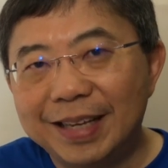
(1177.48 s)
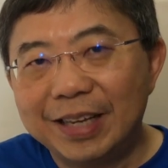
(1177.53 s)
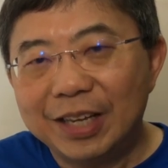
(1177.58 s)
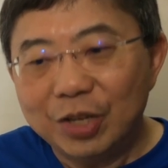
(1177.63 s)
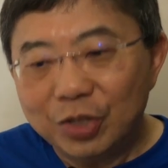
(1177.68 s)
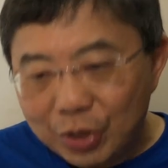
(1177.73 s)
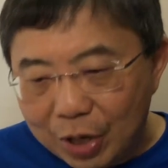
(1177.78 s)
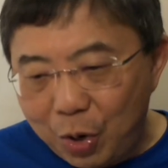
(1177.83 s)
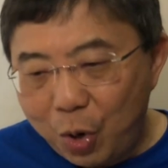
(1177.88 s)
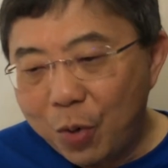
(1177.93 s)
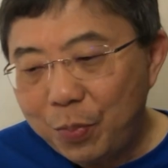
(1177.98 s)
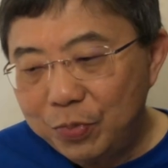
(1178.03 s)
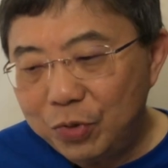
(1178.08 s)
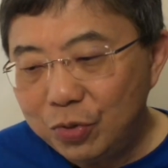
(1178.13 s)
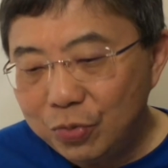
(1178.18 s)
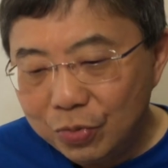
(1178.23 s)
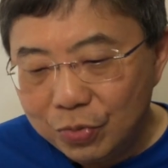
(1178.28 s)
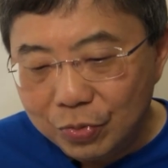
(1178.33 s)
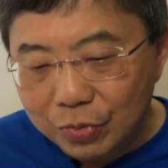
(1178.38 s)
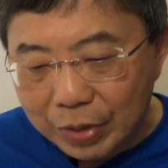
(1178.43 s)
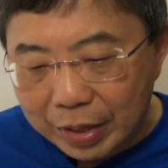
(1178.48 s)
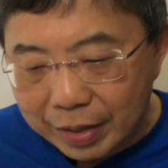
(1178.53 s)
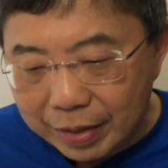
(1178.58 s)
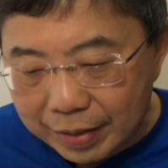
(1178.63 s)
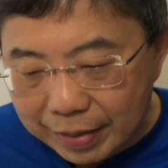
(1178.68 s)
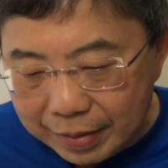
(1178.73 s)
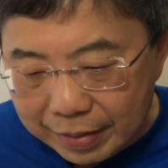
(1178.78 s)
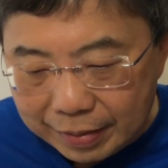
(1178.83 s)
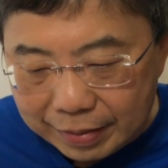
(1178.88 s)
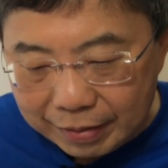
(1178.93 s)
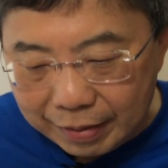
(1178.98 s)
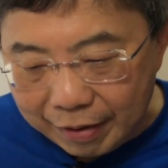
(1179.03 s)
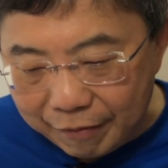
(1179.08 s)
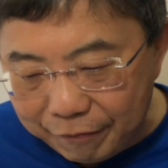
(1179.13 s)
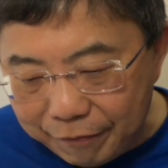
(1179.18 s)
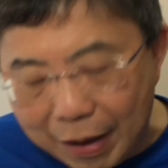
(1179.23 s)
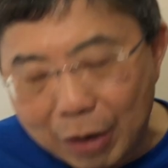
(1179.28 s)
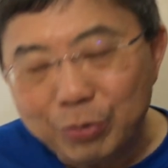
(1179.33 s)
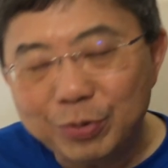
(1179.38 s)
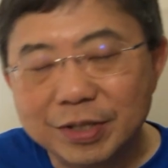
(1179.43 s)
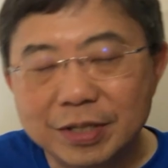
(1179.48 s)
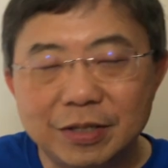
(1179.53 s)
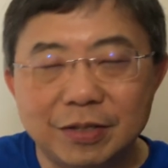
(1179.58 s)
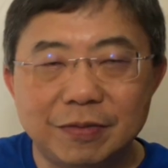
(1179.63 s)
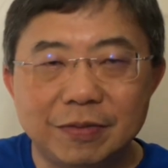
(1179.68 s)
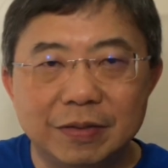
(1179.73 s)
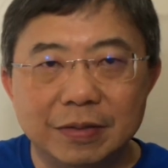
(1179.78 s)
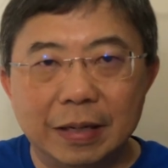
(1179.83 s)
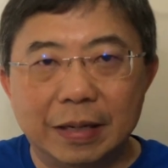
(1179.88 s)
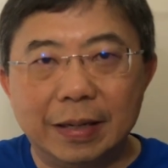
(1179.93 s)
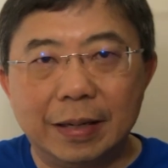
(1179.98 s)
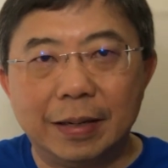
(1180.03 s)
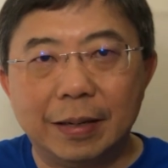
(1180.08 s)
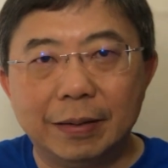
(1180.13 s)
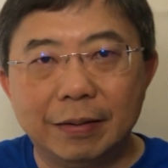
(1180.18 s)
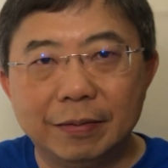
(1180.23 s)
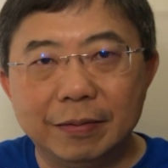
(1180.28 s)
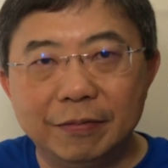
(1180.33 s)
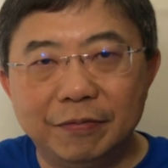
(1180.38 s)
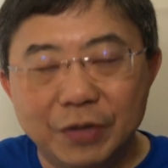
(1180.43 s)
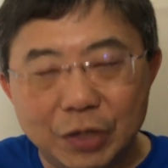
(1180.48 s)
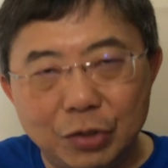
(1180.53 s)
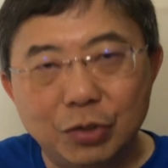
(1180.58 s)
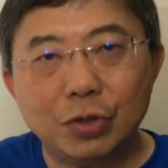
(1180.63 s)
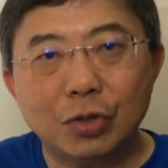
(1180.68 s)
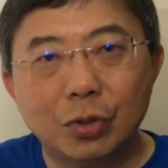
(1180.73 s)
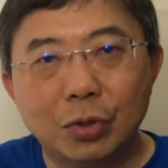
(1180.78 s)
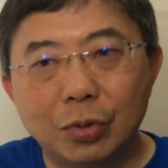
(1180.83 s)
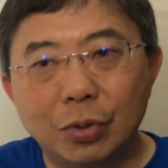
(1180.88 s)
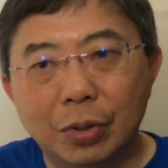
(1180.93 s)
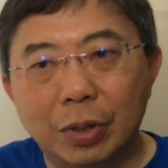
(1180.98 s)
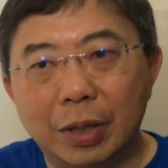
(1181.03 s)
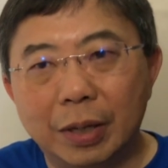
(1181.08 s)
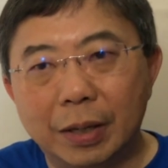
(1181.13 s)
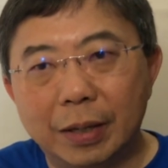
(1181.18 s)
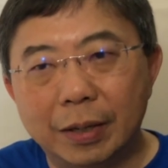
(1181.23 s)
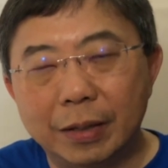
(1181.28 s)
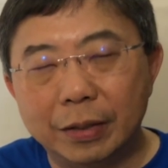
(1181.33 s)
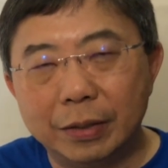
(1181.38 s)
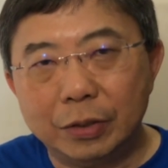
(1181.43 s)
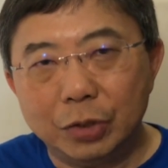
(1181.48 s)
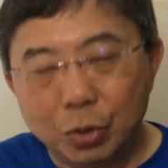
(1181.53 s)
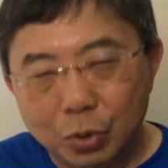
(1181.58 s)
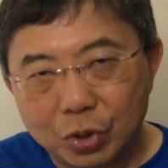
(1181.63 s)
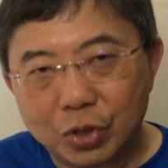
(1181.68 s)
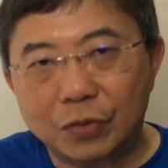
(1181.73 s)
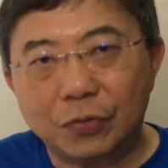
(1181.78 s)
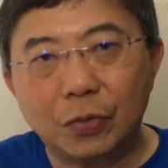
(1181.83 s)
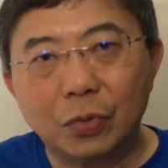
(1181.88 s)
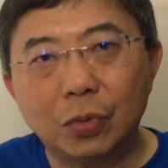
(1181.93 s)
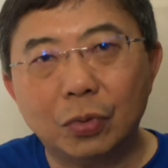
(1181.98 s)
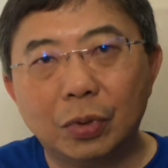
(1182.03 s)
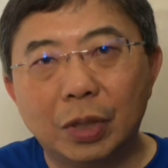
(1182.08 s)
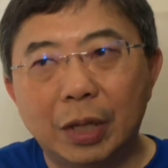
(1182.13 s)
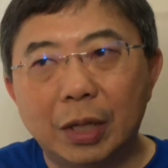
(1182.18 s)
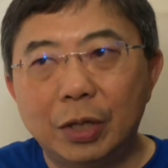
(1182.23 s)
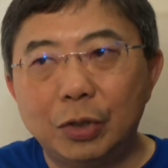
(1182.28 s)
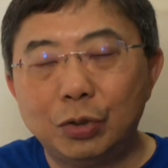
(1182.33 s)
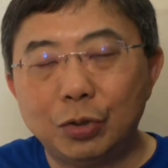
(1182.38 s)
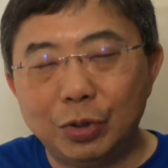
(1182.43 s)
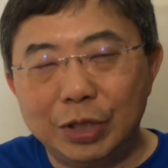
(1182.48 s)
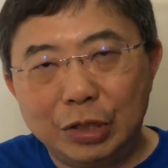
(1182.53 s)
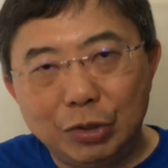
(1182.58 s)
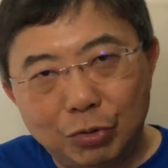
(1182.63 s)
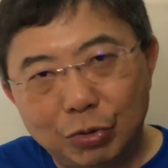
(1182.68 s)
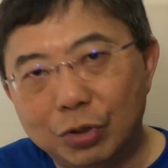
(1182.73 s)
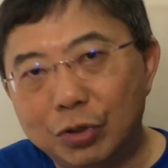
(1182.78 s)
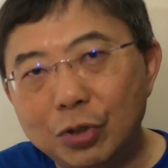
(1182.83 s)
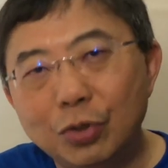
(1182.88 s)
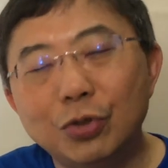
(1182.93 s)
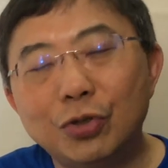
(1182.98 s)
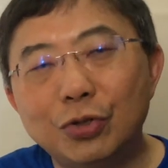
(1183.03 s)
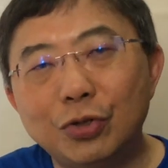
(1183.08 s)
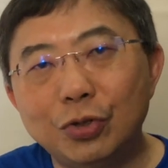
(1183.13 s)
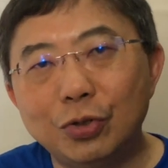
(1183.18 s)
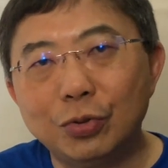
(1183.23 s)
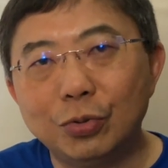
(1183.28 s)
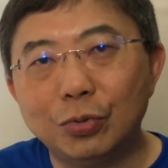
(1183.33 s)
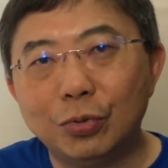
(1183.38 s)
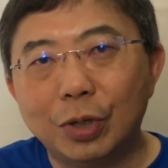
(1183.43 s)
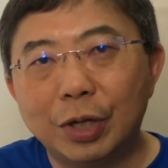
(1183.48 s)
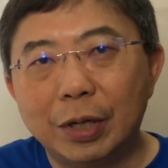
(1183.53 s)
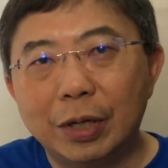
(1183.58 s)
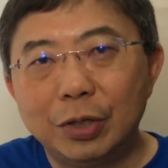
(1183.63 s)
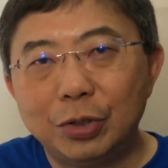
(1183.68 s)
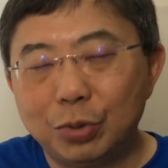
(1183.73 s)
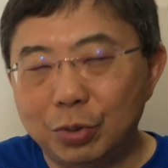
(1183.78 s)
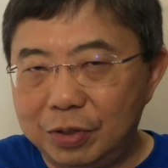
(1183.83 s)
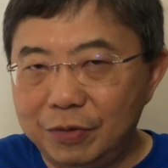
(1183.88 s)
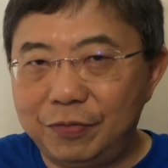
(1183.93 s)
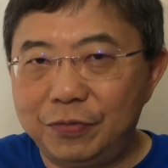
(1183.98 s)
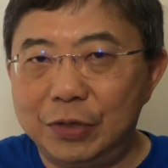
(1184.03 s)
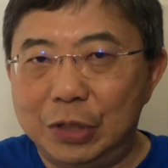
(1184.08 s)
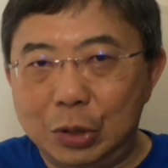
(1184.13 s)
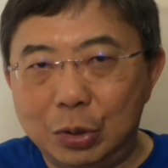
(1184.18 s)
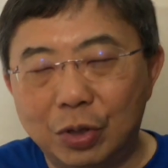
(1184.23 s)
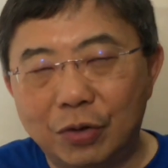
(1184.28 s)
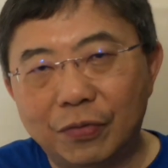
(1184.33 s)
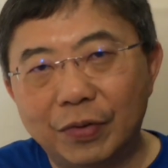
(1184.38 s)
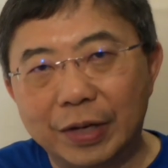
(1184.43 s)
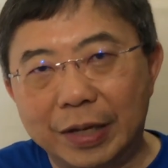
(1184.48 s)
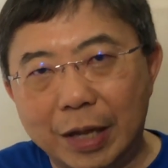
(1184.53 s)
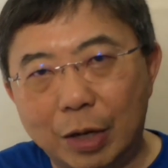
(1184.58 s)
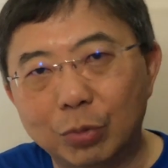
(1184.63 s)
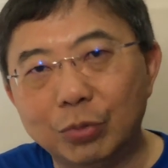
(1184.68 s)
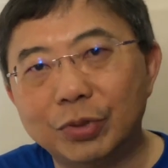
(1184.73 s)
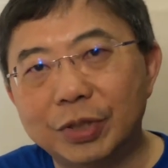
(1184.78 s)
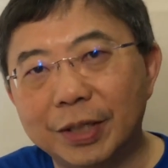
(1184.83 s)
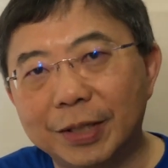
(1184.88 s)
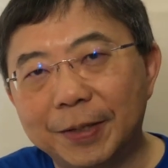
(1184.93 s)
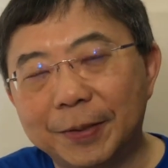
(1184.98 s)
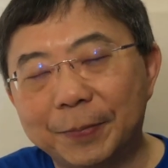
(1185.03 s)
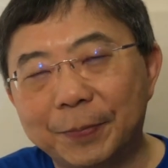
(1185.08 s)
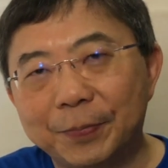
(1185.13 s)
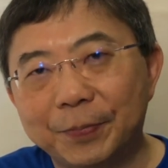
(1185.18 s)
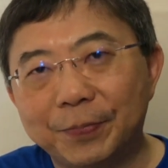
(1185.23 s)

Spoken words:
So I hope you have found this video useful to introduce you to the field of accounting.